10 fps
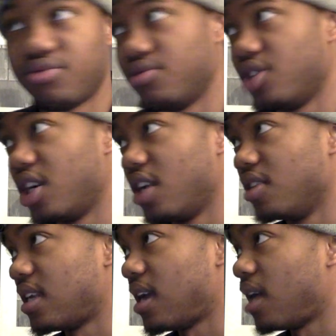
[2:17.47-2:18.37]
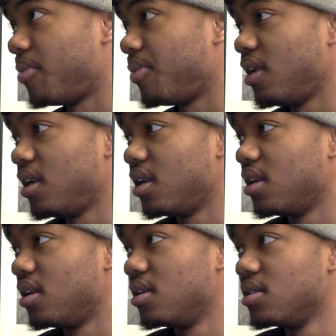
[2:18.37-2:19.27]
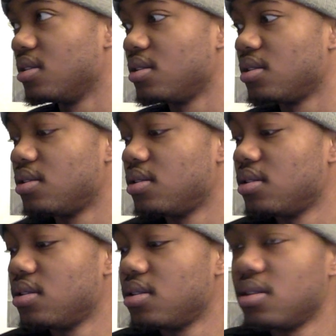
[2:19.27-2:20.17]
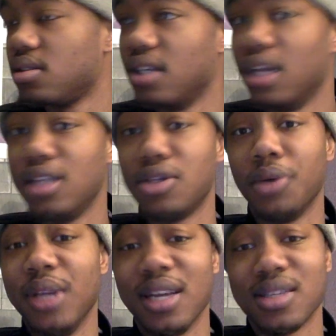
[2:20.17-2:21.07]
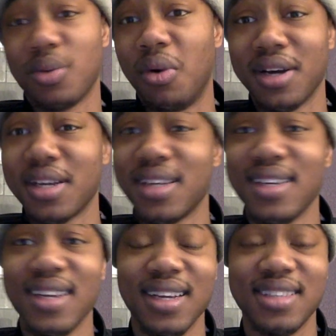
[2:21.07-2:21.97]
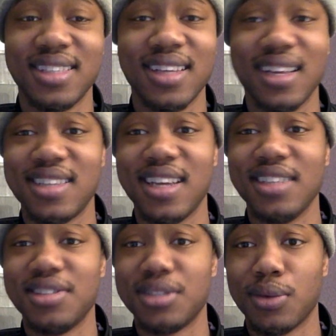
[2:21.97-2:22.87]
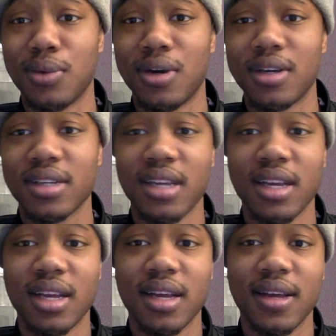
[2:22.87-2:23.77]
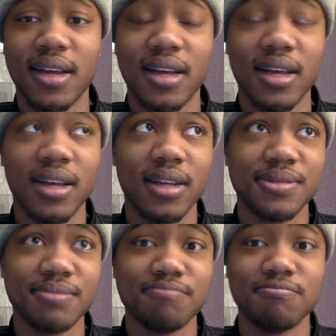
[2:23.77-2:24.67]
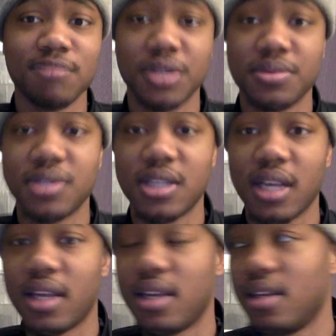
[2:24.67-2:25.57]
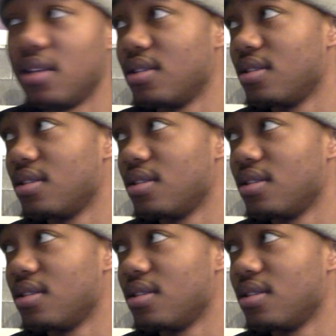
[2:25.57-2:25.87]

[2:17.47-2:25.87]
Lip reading: What else happened? Yeah, he told me not to walk. He said, yeah, it's dangerous, don't walk. You know what I'm saying?